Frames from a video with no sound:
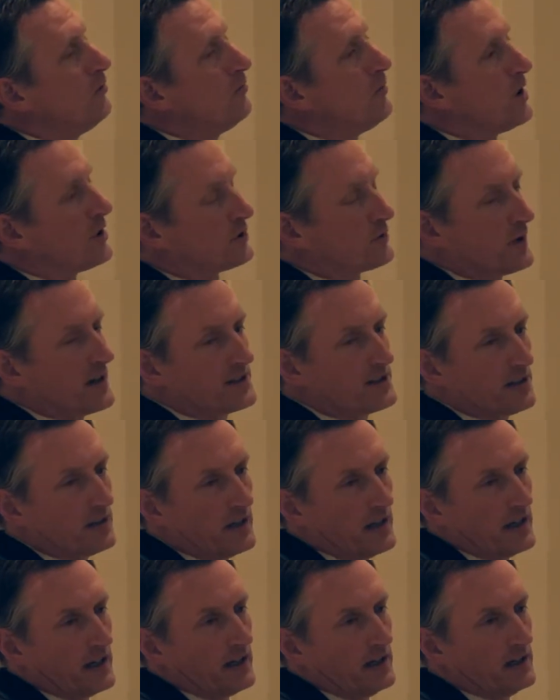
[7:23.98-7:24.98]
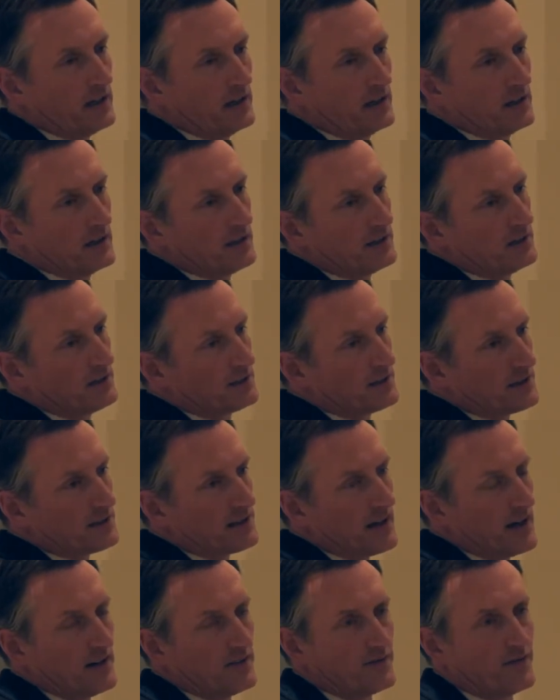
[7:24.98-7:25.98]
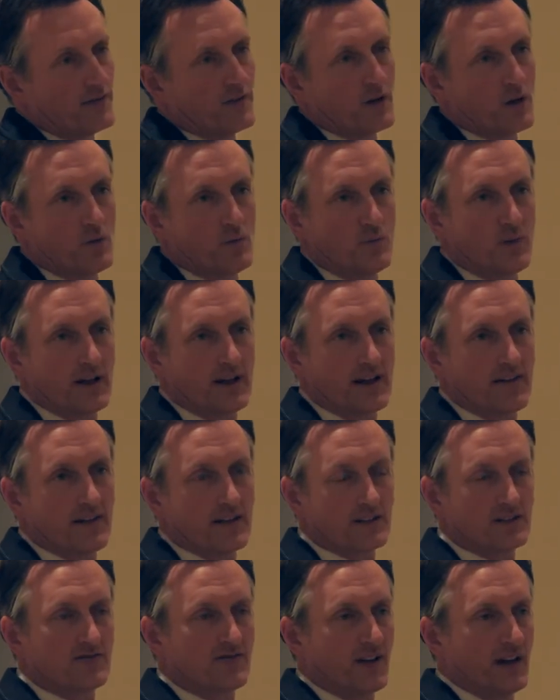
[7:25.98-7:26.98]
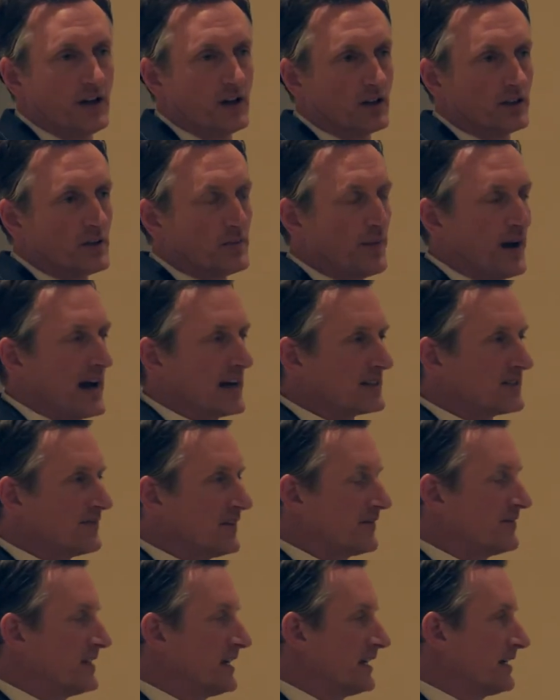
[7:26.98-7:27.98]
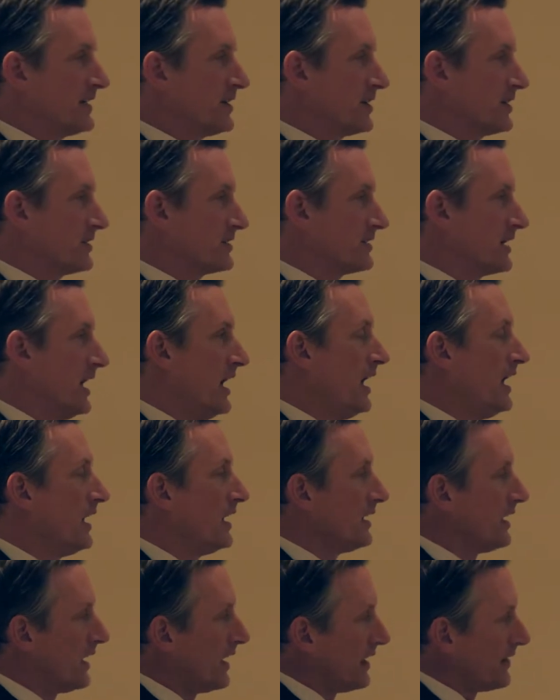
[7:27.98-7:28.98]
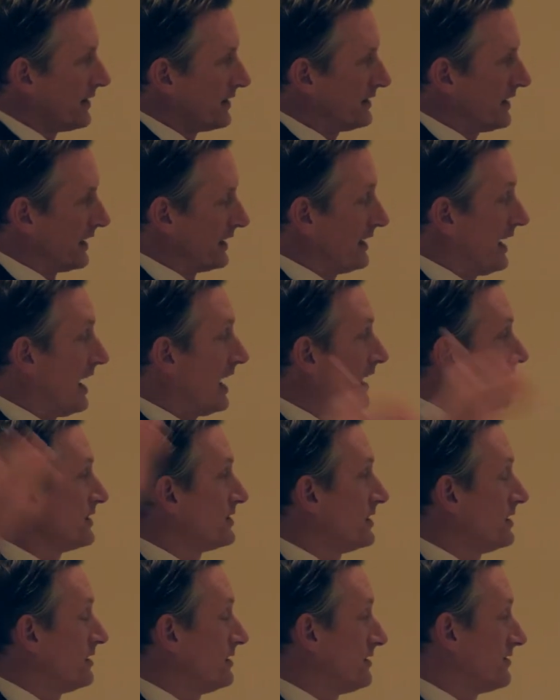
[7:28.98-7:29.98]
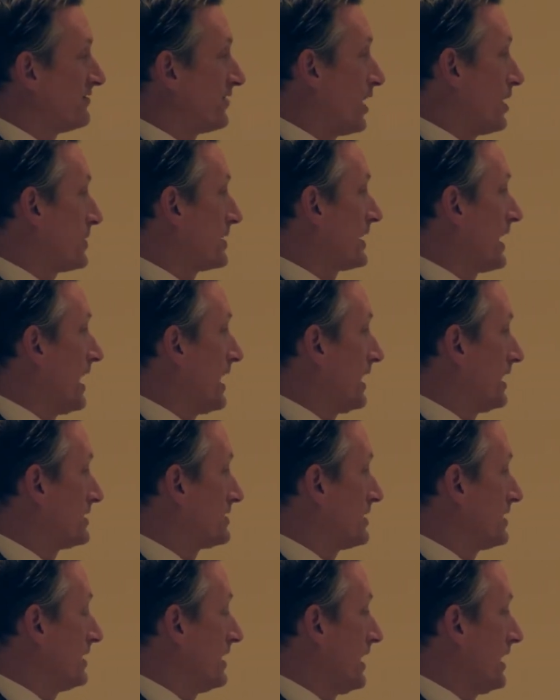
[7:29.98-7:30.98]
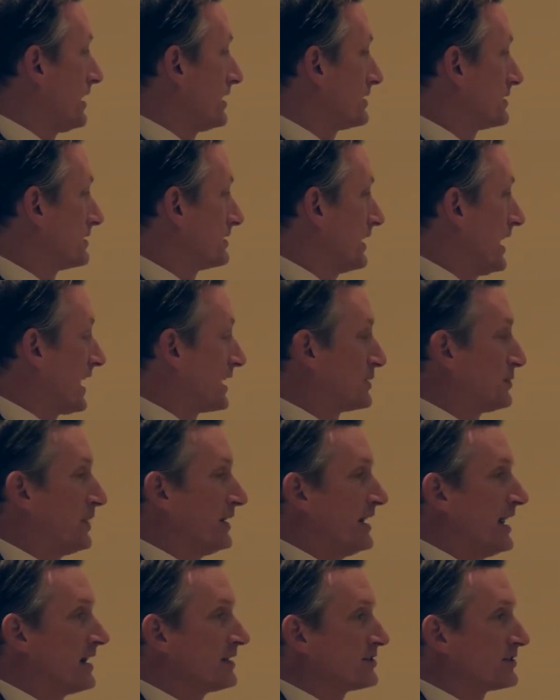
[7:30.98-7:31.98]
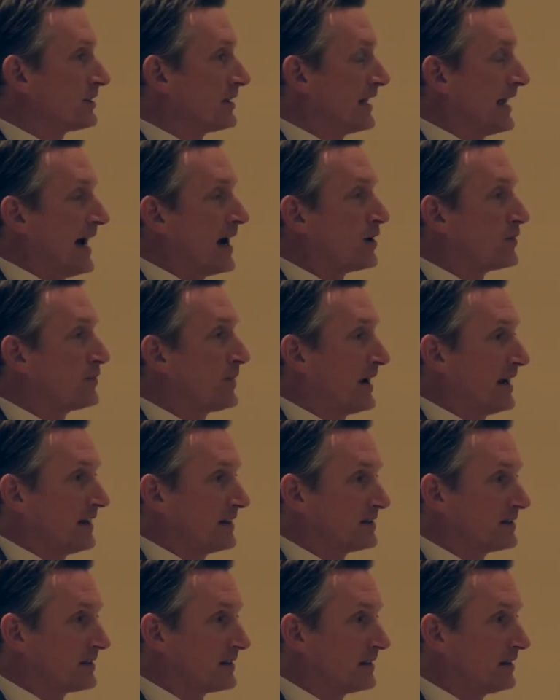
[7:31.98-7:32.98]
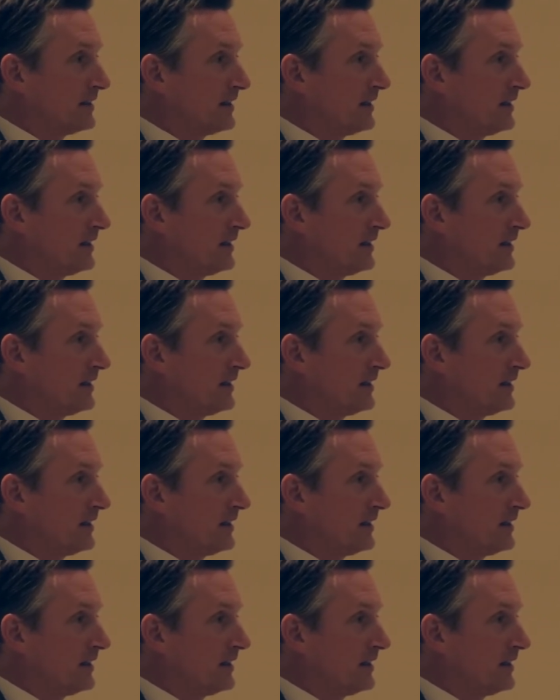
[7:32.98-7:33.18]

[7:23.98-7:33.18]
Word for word: Most recently, since I've been in this field the past 15 years, uh, the technology and the pharmacology has exponentially outpaced